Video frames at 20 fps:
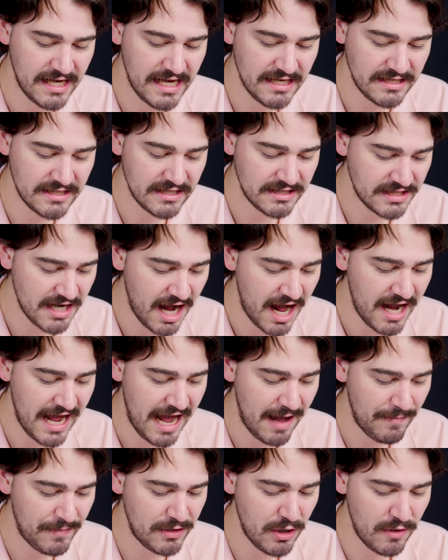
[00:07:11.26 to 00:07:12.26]
It does not
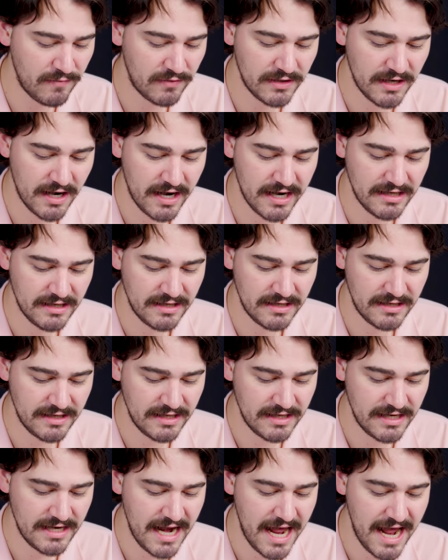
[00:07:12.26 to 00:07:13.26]
happen overnight,
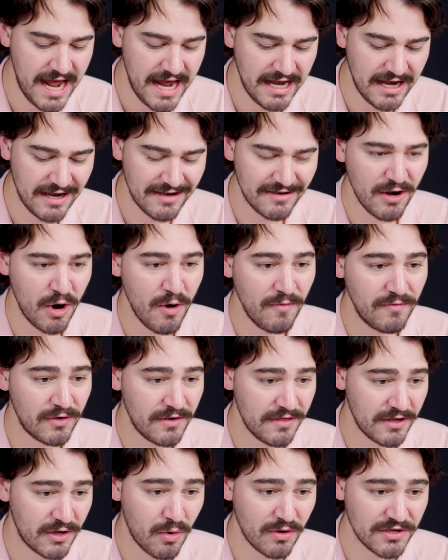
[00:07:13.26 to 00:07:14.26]
nay, over
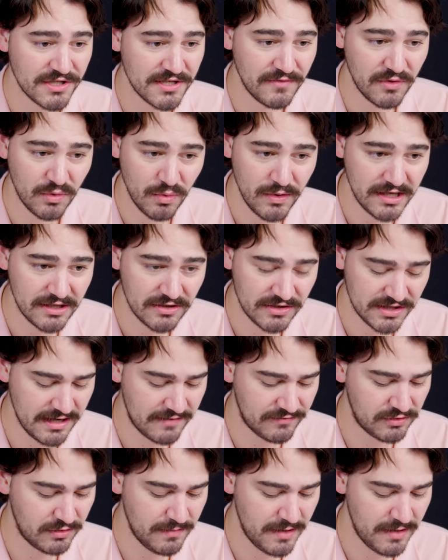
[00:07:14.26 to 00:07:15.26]
the course of a week or several